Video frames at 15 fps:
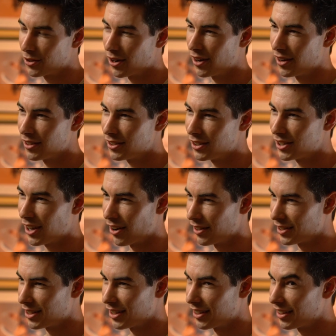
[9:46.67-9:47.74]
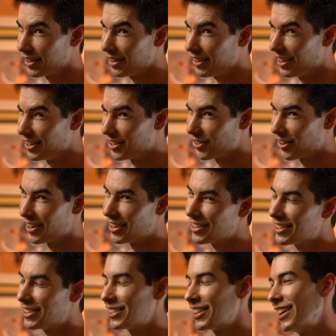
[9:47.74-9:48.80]
Drugs. Shout out to Hate
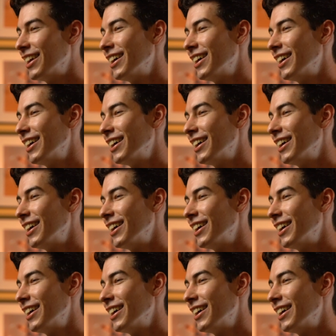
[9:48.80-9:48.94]
Drugs.